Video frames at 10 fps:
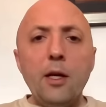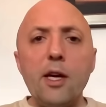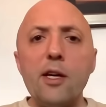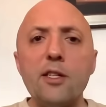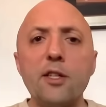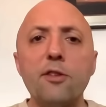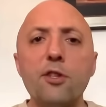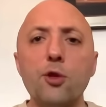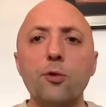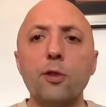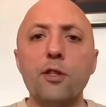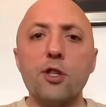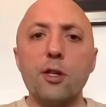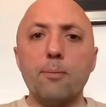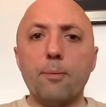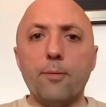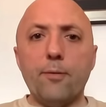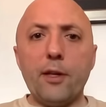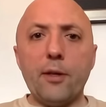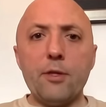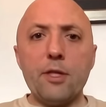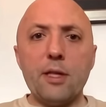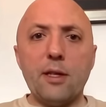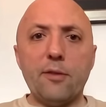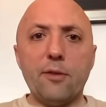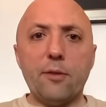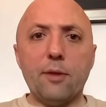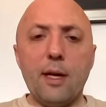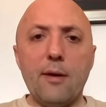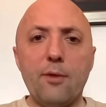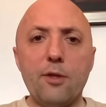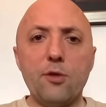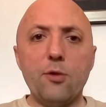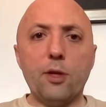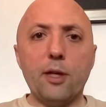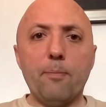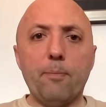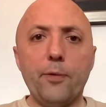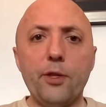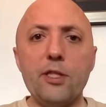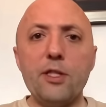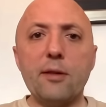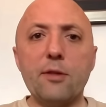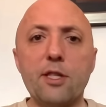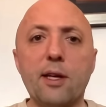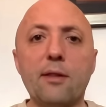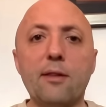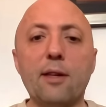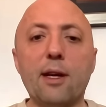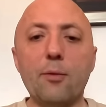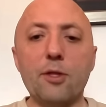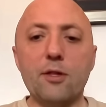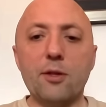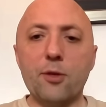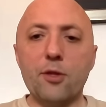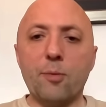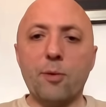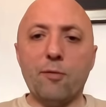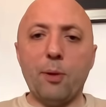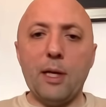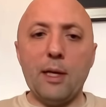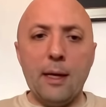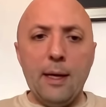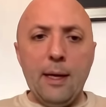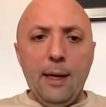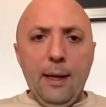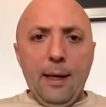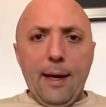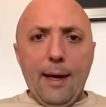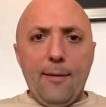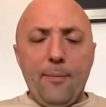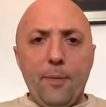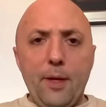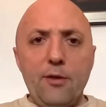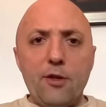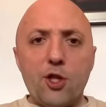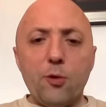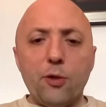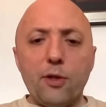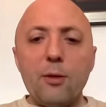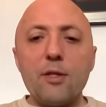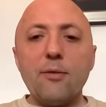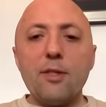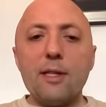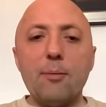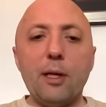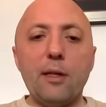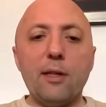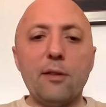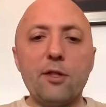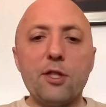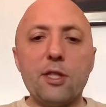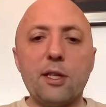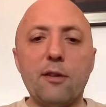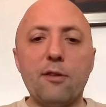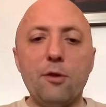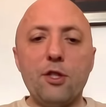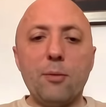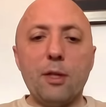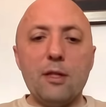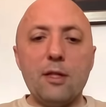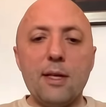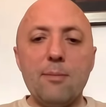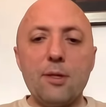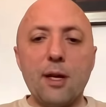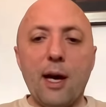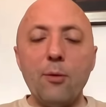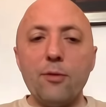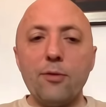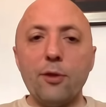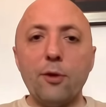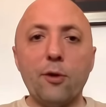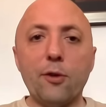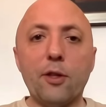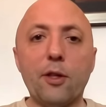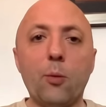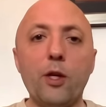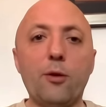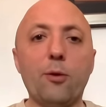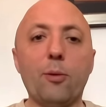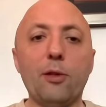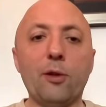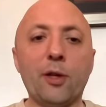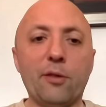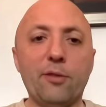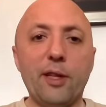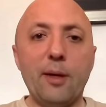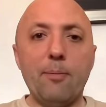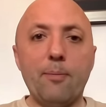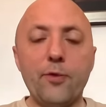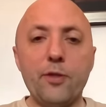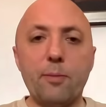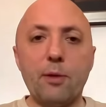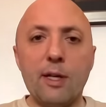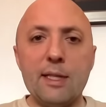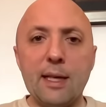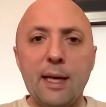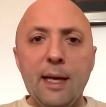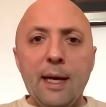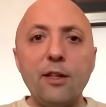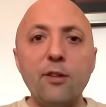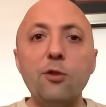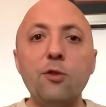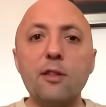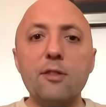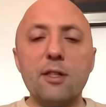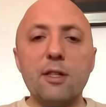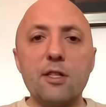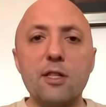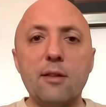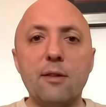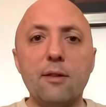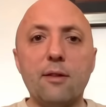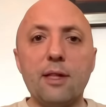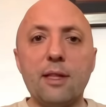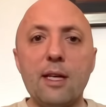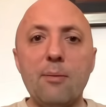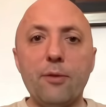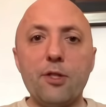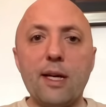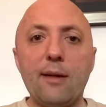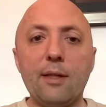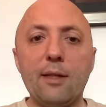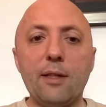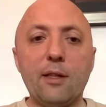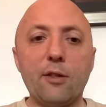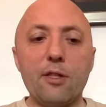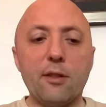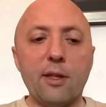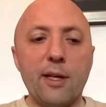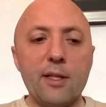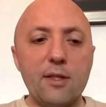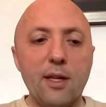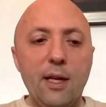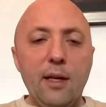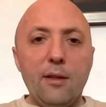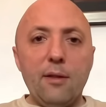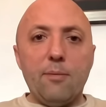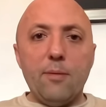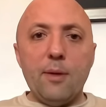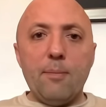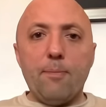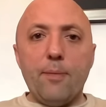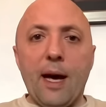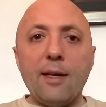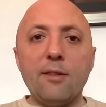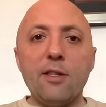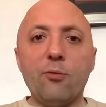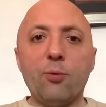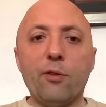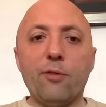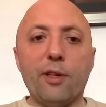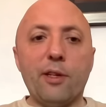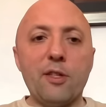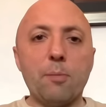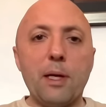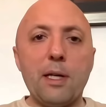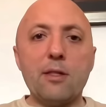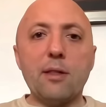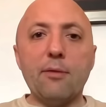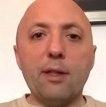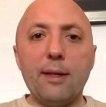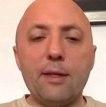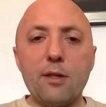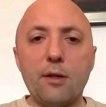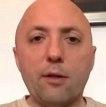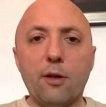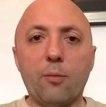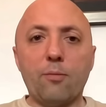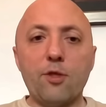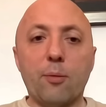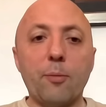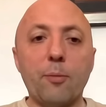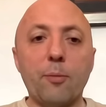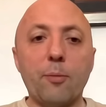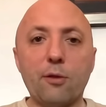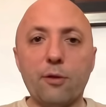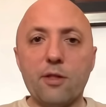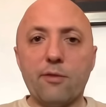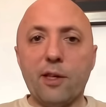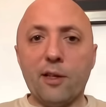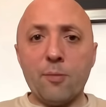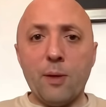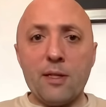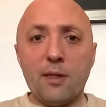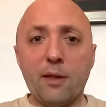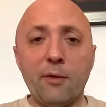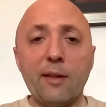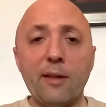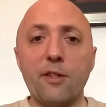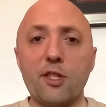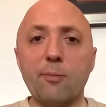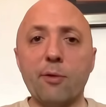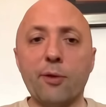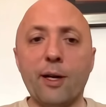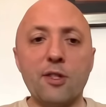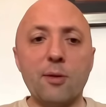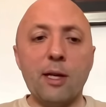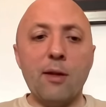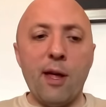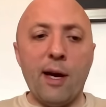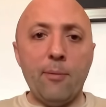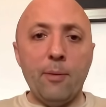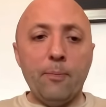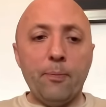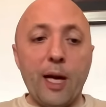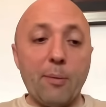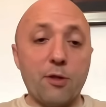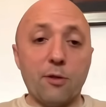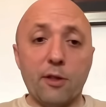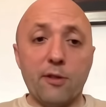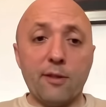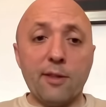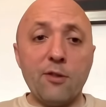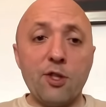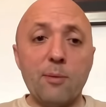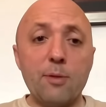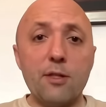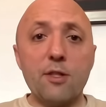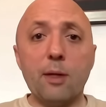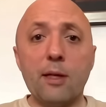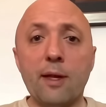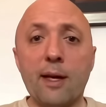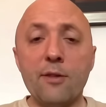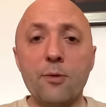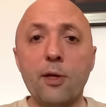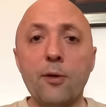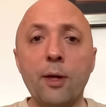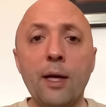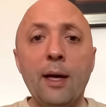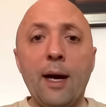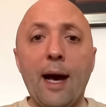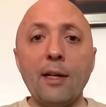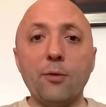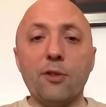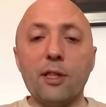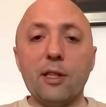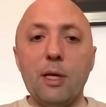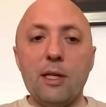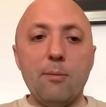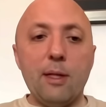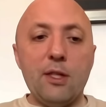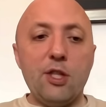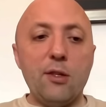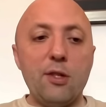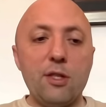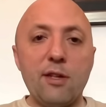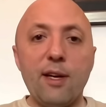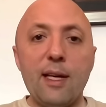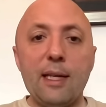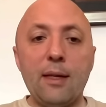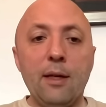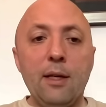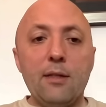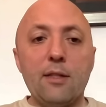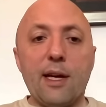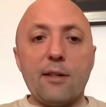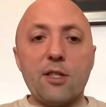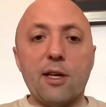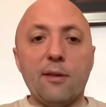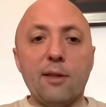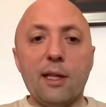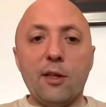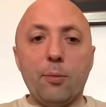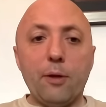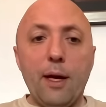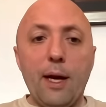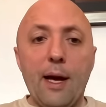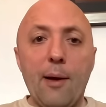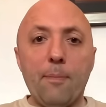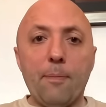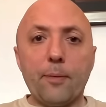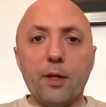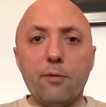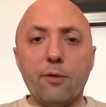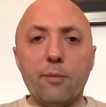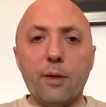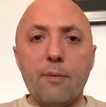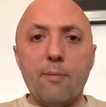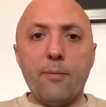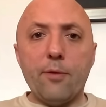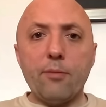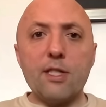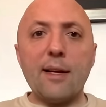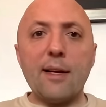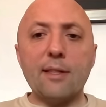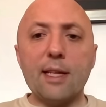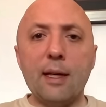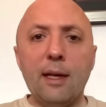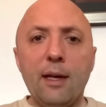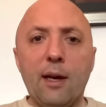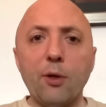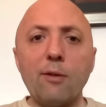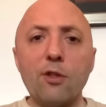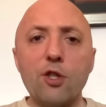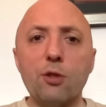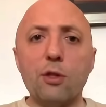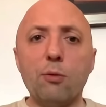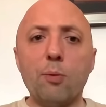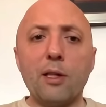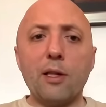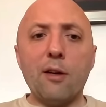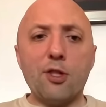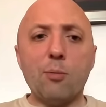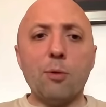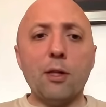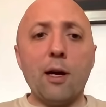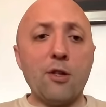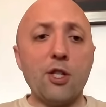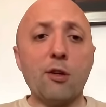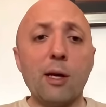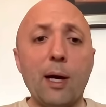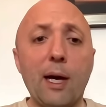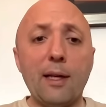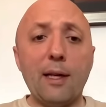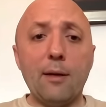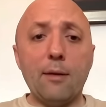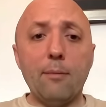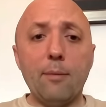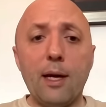Yeah, he's had this shoulder injury. Farker was saying after the Stoke game, the reason he hadn't started in that was because there was a bit of pain in the shoulder, that he was having to take painkillers just to get through some of these games. I would have thought that a week will be long enough for him to be ready. And I do think to an extent that the game on Saturday kind of crystallised the idea of what Farker's best 11 is, or something pretty close to Farker's best 11. I think Somerville has to be in that. Absolutely think Dan James has to be in that as well. I don't think you're making many changes, if any, to that starting lineup from Saturday. I'm not even sure you would bring Archie Gray back in